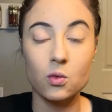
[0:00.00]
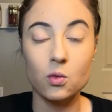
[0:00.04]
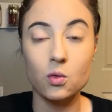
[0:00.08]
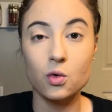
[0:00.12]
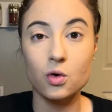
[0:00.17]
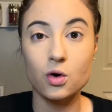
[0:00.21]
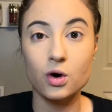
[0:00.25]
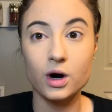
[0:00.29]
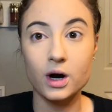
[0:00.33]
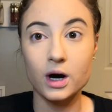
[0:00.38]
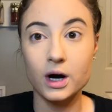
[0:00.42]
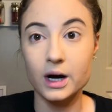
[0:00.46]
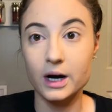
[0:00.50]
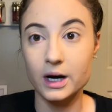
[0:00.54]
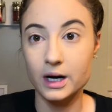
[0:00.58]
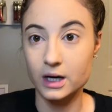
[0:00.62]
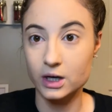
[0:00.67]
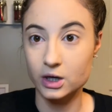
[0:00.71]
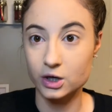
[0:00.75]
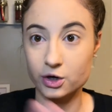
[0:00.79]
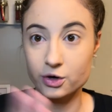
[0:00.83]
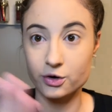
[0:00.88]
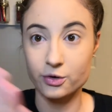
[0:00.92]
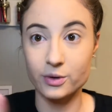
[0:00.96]
or
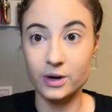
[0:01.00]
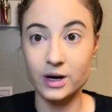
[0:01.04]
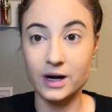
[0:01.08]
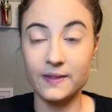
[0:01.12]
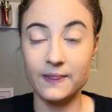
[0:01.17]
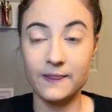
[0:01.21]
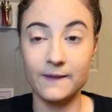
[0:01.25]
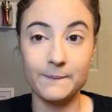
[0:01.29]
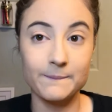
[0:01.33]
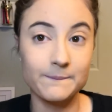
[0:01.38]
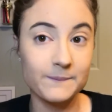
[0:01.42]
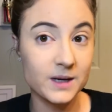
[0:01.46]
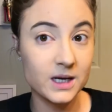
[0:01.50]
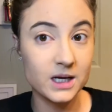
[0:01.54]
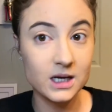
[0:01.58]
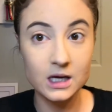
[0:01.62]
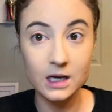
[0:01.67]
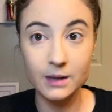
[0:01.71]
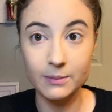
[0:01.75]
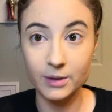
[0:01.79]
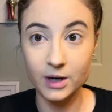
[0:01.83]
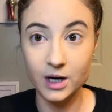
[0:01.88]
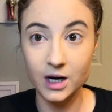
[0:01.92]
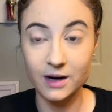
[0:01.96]
go on the
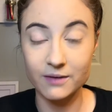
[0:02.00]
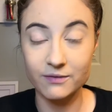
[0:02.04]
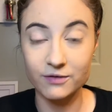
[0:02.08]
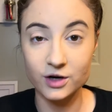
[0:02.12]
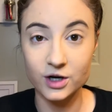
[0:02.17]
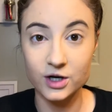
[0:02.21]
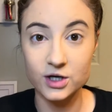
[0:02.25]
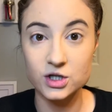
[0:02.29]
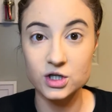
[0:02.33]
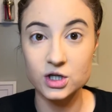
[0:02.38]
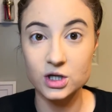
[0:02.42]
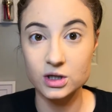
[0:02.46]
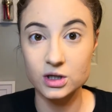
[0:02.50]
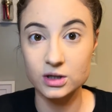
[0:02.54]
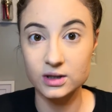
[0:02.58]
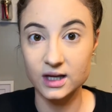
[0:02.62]
medium coverage,